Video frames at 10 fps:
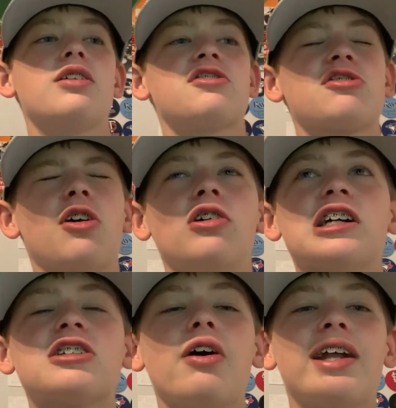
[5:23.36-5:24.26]
So
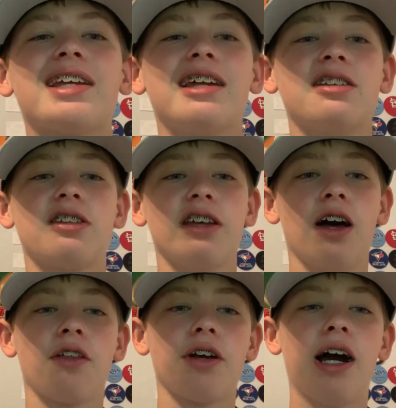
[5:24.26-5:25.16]
let's go ahead and get into the
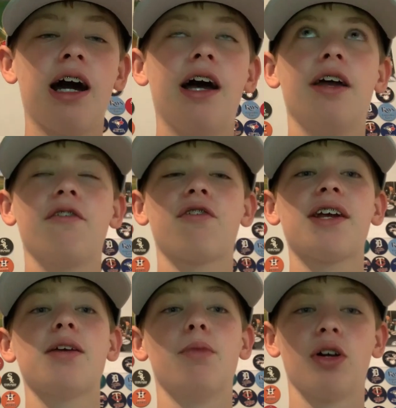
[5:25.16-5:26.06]
other guy,
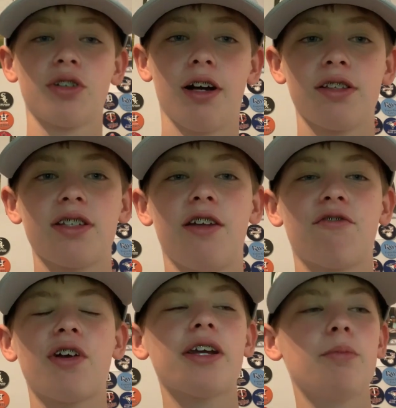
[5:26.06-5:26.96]
Frankie Montas. And
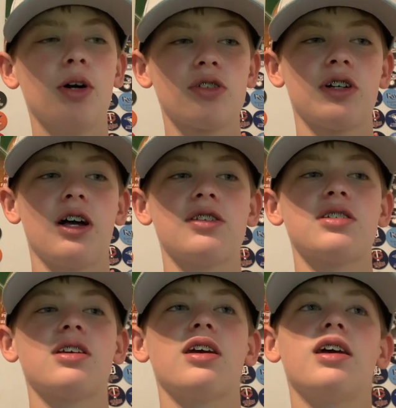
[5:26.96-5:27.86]
Frankie
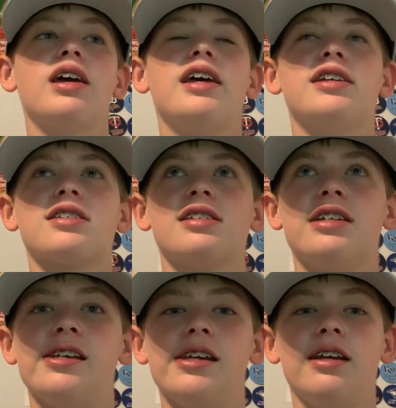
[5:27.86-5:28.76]
Montas is
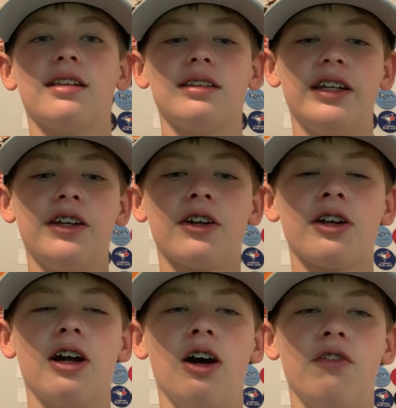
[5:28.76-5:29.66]
the
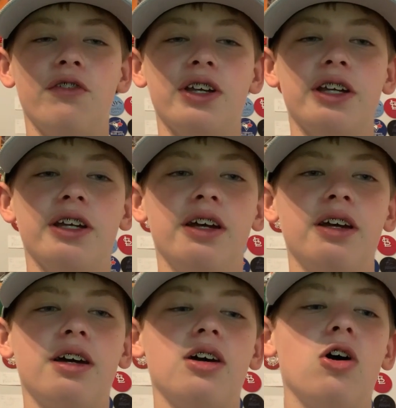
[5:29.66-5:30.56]
leader of the
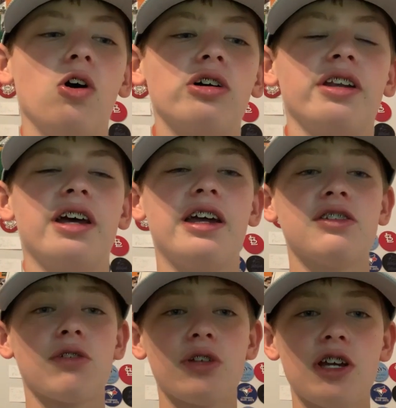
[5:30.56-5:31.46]
Oakland
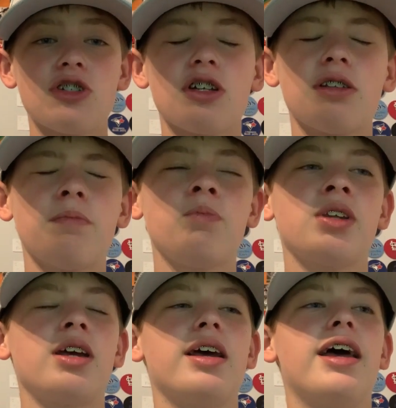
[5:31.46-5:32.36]
A's rotation.
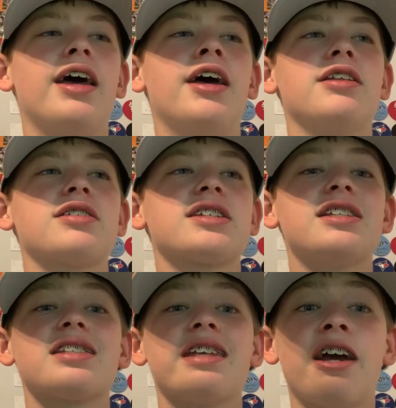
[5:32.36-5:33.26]
And
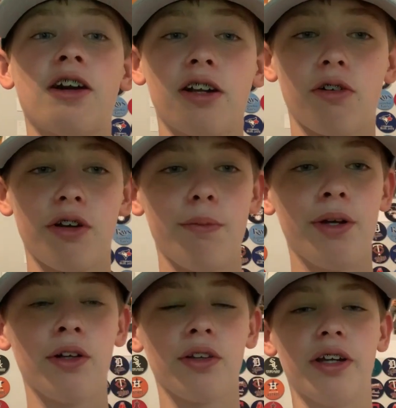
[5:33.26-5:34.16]
since they are in a
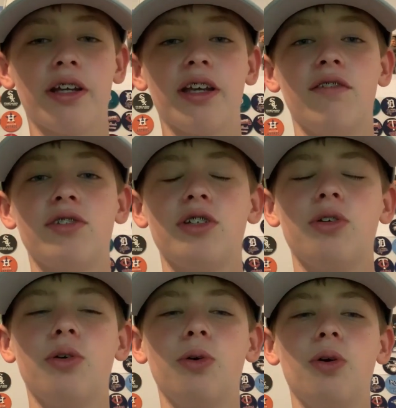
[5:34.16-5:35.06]
rebuild, it gives
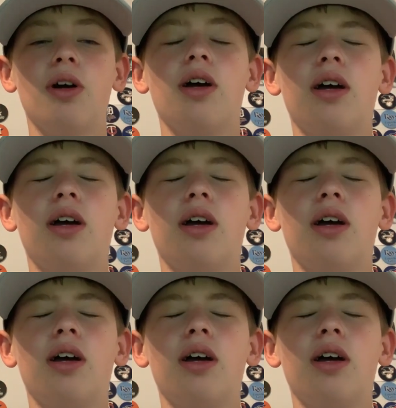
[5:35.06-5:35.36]
you